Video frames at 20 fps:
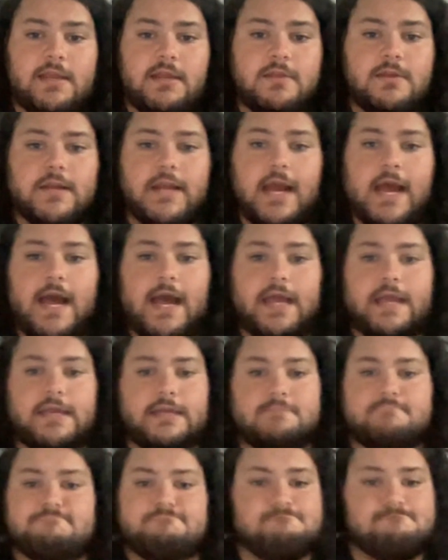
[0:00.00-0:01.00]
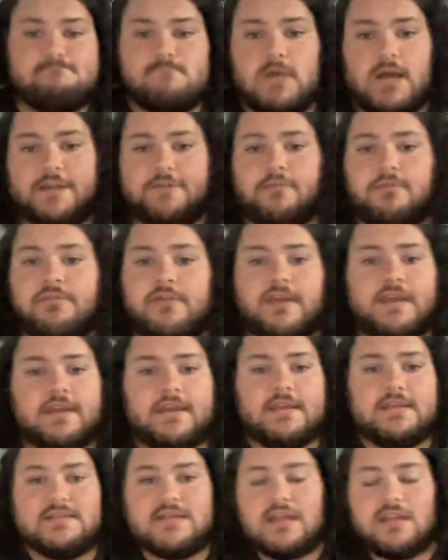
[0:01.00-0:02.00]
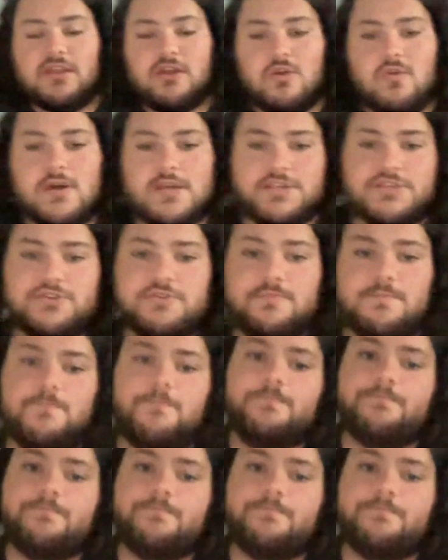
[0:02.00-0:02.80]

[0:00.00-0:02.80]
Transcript: another guy, I don't think is out of the question